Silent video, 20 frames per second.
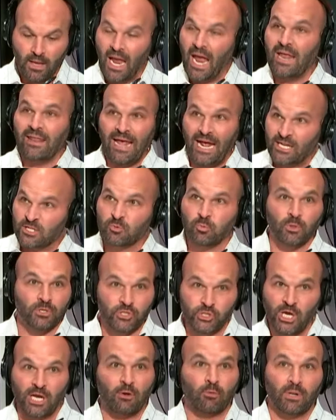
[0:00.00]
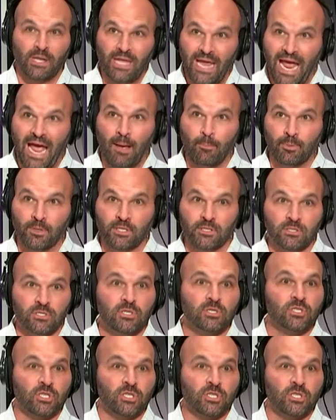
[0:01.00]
and that's what generally happens